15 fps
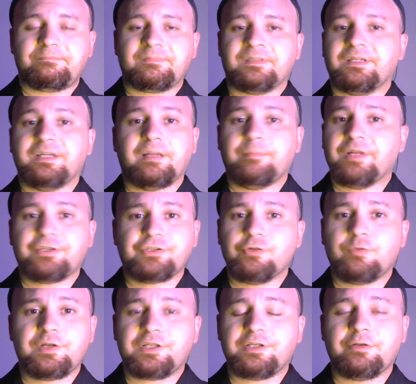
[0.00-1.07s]
And I'm not sure
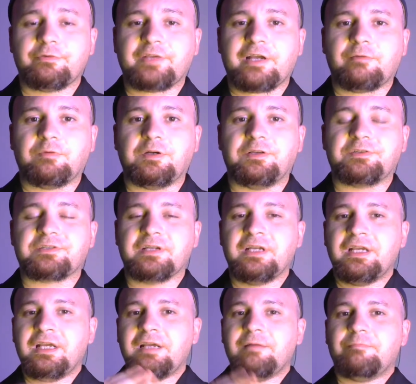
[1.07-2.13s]
what year that was,
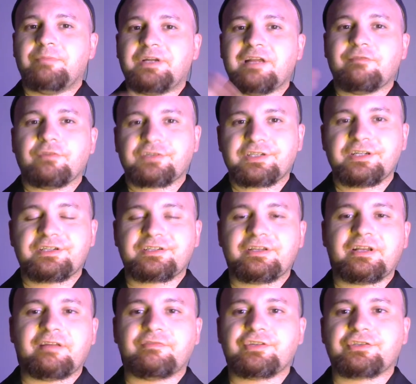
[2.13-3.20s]
but ever since then,
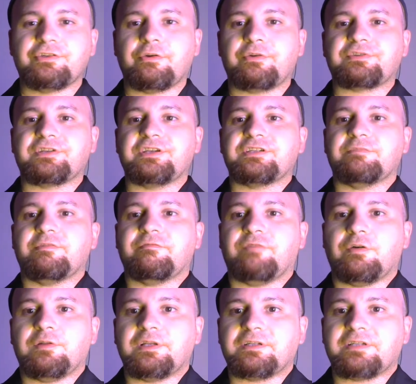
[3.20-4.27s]
I've just noticed things have been
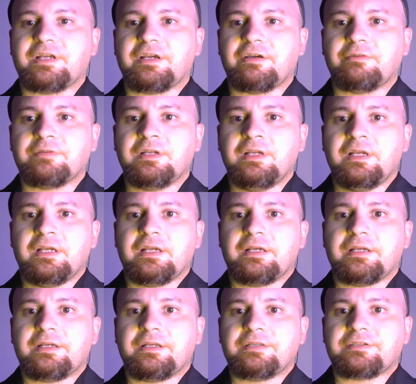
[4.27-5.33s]
falling down
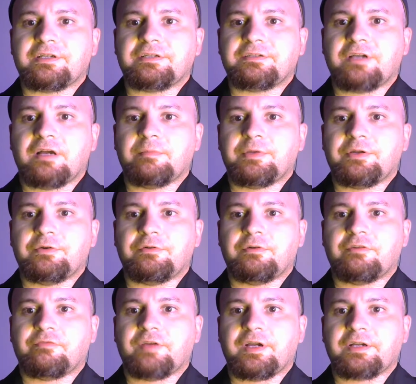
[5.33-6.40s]
as a domino
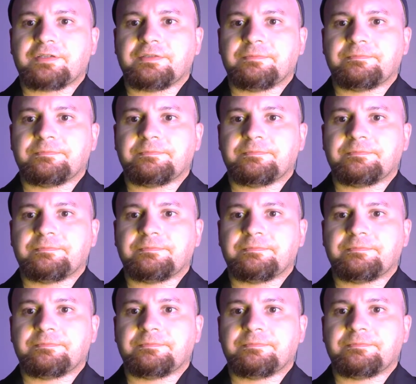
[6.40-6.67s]
effect.